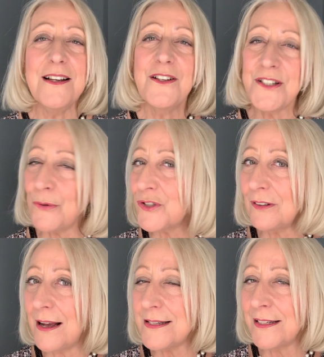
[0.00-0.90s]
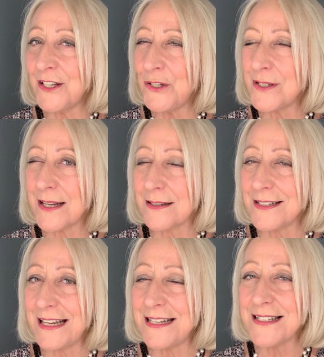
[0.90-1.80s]
socializing in your
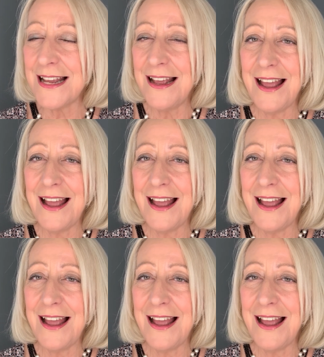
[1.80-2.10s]
sixties,